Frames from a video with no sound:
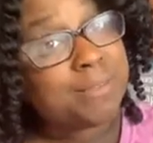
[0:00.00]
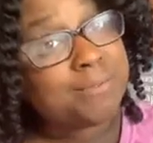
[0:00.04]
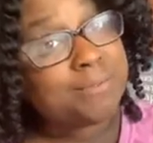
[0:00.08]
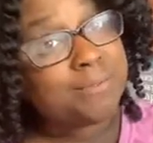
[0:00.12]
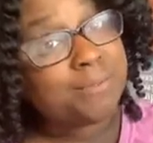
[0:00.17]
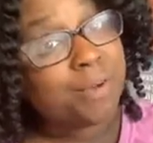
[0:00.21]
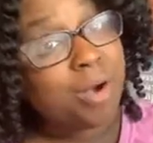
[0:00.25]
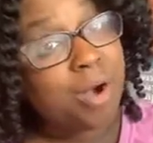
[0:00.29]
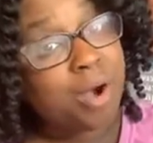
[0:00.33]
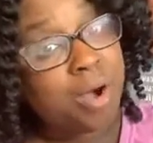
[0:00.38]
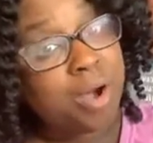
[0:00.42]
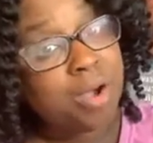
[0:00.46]

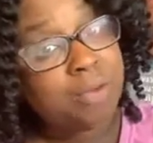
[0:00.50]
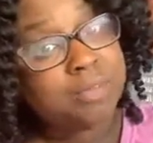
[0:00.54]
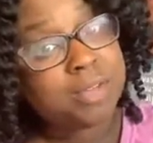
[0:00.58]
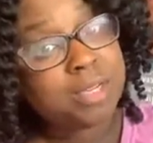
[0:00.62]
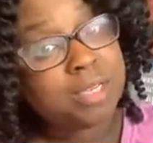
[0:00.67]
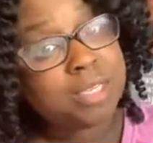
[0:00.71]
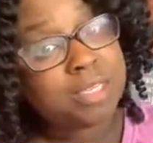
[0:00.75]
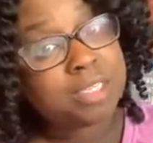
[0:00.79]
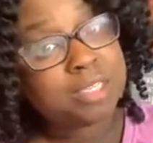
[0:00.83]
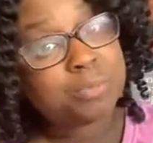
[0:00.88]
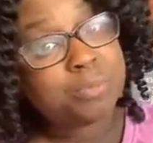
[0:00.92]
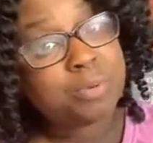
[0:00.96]
involved
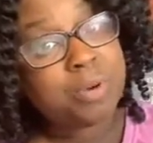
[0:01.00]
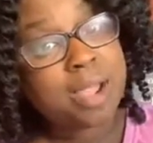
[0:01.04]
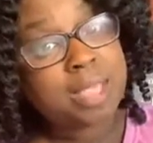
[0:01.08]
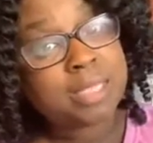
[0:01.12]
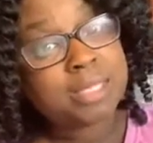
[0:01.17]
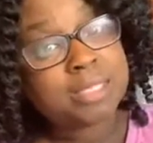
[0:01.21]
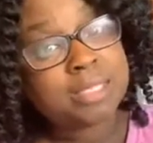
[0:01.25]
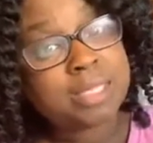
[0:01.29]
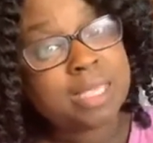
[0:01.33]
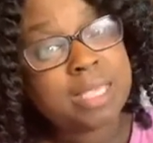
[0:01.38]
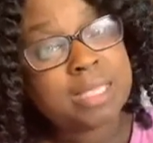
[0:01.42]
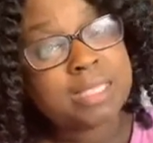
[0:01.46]
in this
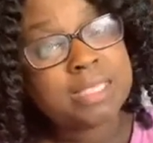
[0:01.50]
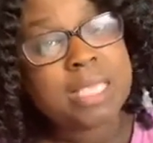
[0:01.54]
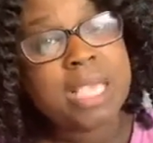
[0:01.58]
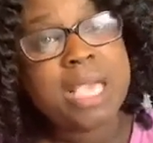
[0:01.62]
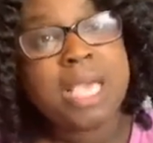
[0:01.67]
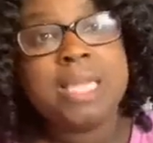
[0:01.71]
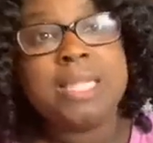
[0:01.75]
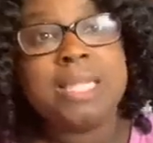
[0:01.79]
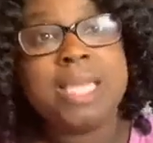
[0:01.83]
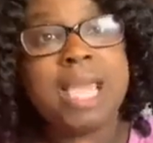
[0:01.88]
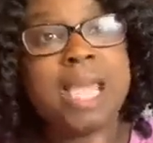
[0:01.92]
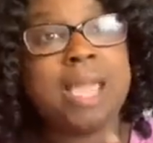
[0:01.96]
process,
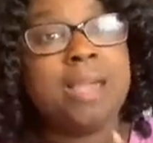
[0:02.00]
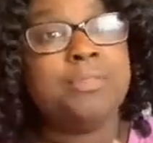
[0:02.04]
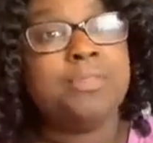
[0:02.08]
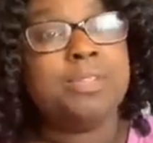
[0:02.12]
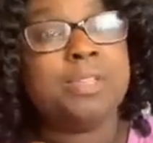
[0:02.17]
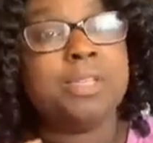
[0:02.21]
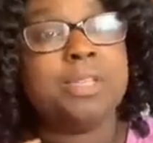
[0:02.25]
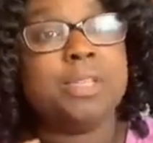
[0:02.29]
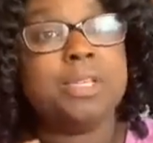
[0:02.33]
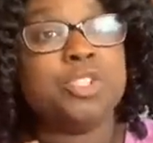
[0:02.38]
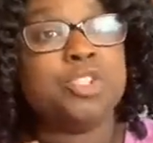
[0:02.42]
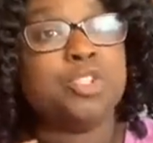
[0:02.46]
they have
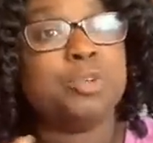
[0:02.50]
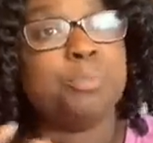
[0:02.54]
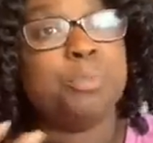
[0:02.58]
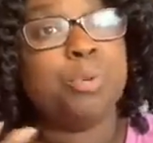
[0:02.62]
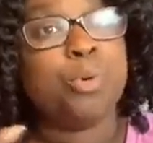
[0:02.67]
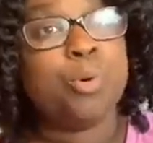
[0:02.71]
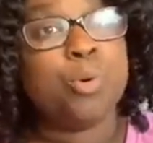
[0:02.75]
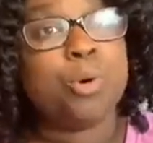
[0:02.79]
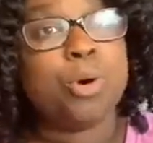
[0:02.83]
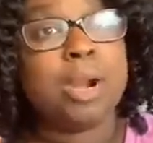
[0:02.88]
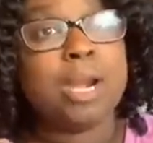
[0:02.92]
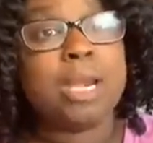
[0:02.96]
to
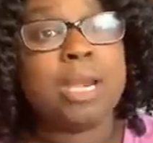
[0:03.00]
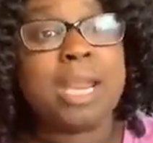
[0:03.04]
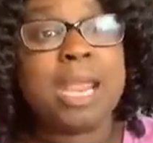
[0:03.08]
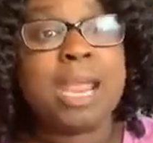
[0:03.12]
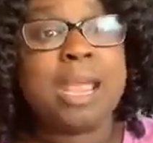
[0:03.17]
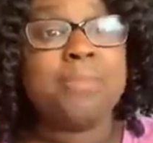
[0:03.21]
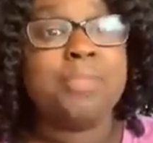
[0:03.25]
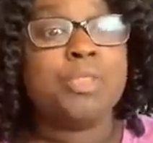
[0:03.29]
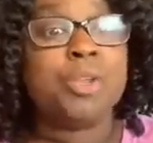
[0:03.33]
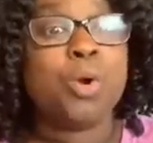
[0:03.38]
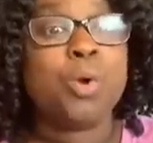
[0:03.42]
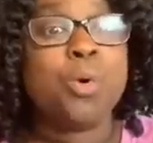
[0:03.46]
support and they
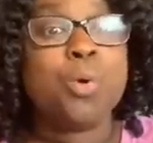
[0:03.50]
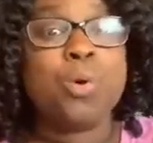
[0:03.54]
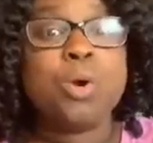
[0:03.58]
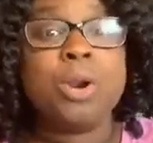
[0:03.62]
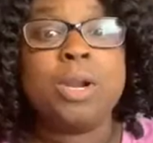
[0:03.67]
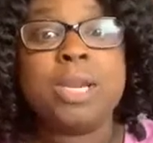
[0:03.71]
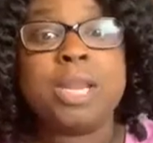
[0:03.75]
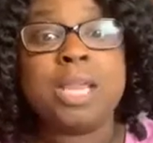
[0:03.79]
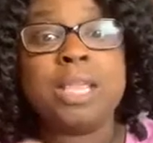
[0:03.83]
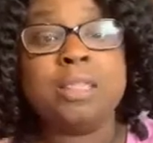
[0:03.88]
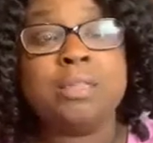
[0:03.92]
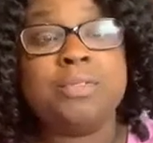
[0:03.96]
have to
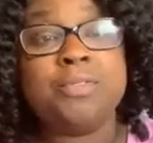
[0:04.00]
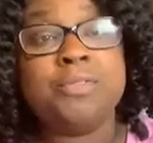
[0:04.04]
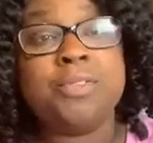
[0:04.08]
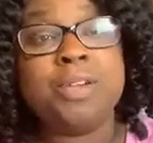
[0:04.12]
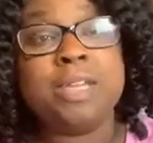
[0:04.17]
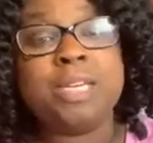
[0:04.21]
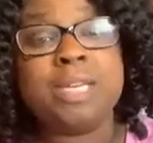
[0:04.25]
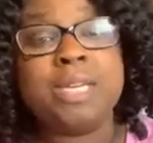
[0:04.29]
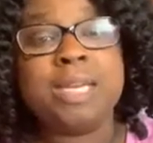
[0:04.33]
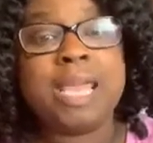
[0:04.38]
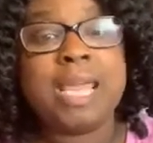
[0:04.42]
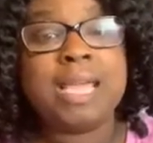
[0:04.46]
coordinate the
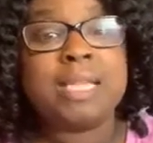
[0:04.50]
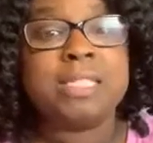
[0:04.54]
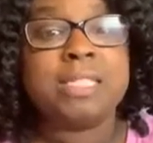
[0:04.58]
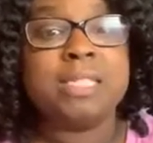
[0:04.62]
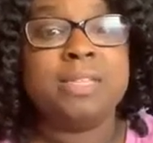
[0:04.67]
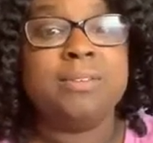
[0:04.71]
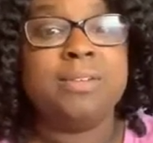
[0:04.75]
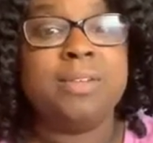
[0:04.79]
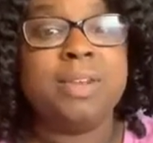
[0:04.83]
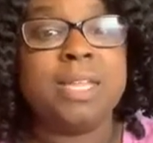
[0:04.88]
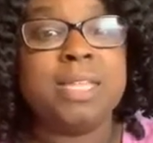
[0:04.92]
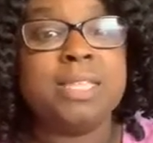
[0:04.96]
funding
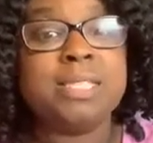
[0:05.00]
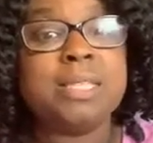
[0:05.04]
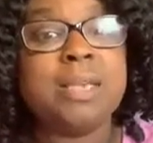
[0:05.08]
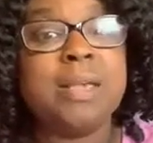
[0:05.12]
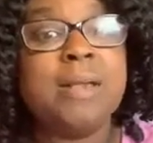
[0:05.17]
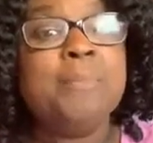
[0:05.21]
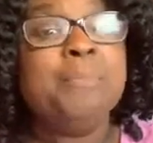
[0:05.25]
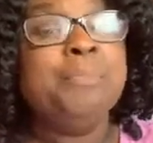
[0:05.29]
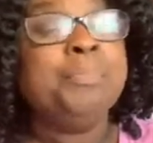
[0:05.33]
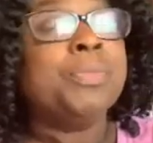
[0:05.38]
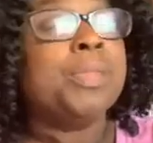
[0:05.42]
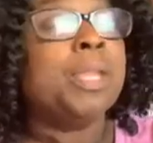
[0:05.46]
activities.
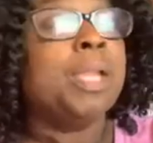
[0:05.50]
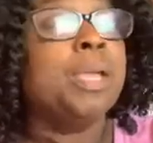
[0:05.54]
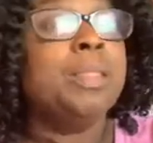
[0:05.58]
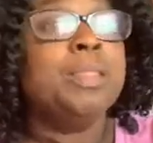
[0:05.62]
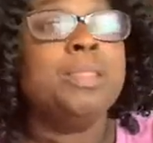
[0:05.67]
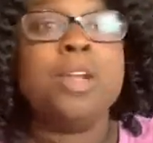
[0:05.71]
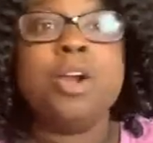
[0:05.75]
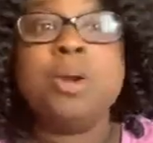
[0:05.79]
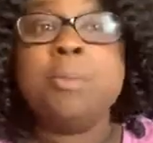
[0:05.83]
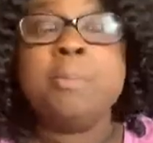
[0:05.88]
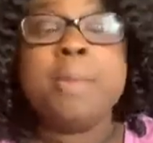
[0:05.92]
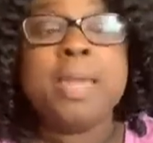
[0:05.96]

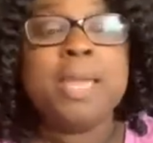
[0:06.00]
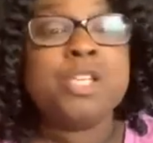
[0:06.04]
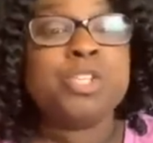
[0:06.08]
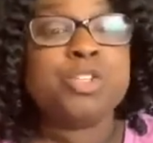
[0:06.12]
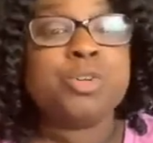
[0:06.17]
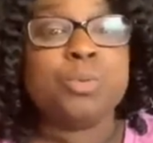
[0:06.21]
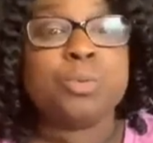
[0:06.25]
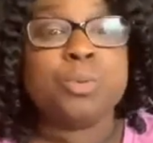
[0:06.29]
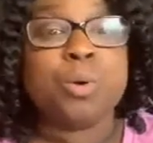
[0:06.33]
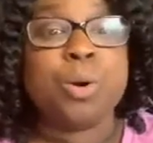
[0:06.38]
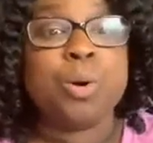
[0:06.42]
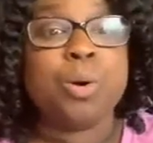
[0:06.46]
Their
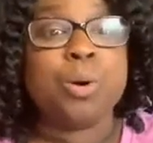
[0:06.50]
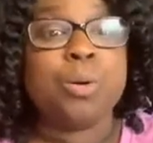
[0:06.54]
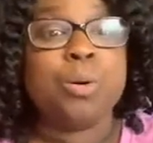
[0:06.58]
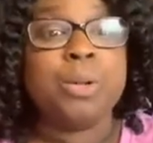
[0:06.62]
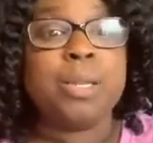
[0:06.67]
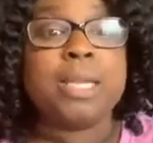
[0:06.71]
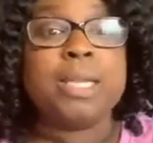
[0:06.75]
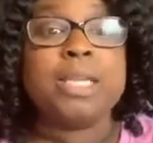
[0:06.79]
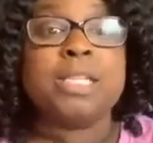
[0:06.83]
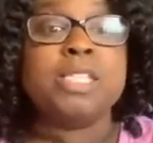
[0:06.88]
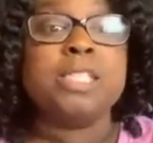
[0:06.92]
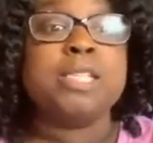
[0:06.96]
major role
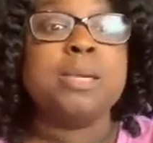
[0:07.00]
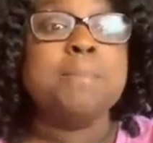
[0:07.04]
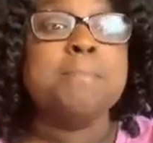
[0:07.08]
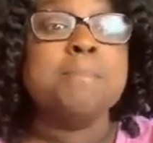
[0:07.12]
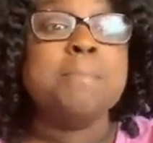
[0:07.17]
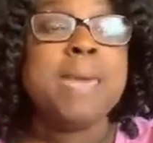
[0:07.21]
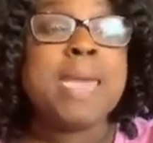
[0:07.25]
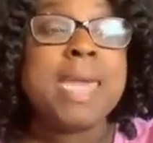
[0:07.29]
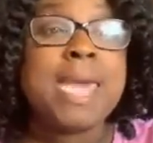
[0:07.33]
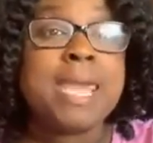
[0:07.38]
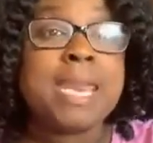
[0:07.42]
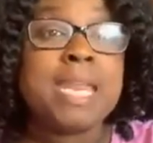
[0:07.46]
is to
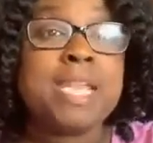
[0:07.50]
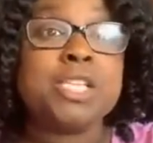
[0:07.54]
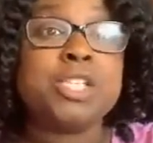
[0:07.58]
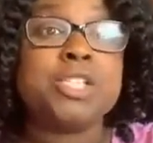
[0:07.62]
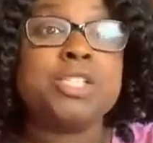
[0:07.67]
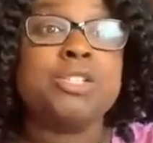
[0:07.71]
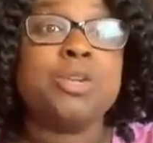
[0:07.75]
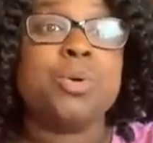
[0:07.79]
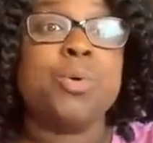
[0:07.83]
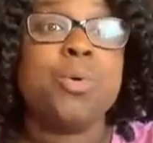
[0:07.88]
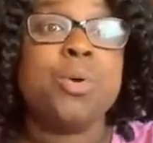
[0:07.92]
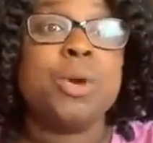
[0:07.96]

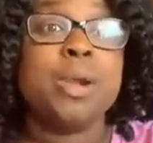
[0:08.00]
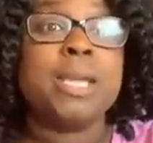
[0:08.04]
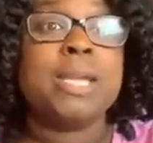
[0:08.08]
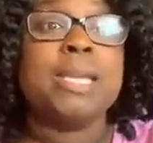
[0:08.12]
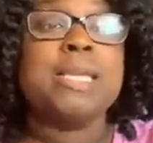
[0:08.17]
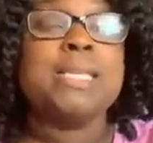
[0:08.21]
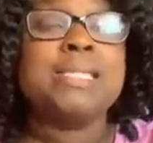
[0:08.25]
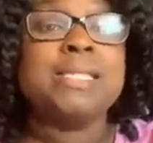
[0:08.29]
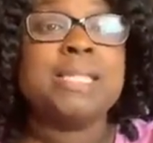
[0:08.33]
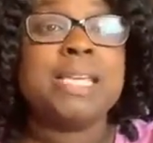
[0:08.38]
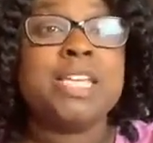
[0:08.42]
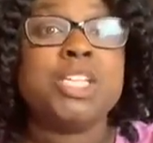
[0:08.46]
manage the
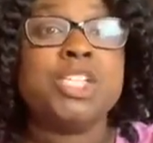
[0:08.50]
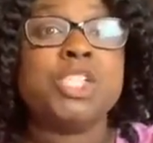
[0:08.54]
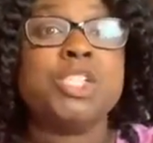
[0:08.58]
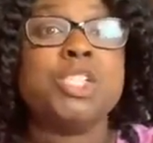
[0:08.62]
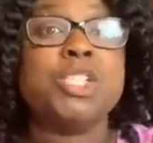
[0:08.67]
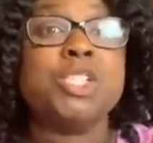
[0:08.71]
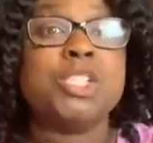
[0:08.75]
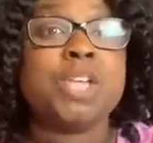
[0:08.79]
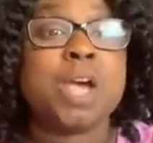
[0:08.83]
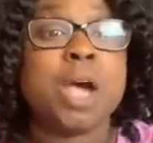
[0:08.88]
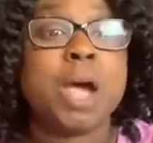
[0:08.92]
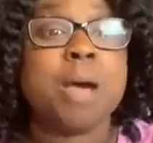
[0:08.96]

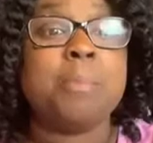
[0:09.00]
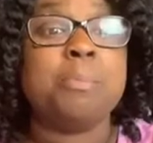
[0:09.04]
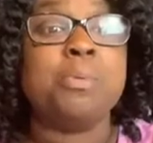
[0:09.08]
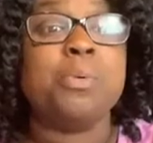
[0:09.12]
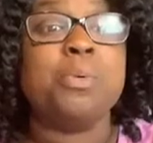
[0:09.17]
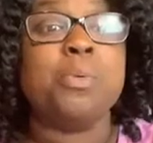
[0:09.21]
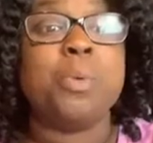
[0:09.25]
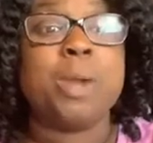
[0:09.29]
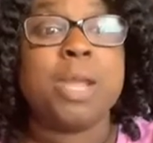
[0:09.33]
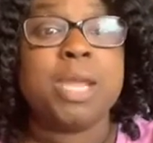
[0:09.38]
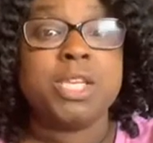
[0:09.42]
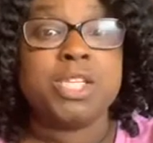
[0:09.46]
organization's
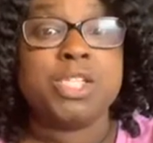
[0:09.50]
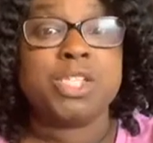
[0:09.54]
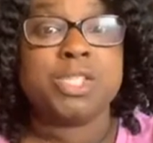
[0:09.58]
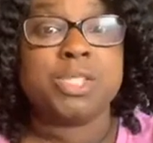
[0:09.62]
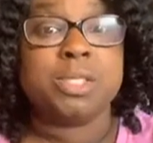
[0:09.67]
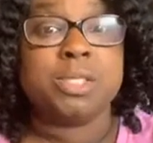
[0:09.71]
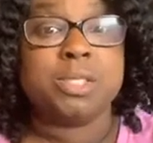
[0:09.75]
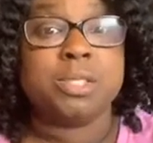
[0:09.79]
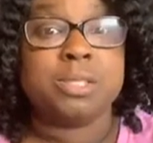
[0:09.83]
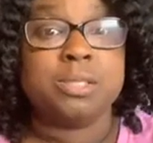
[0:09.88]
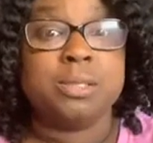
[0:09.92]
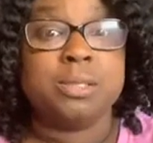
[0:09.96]
operation.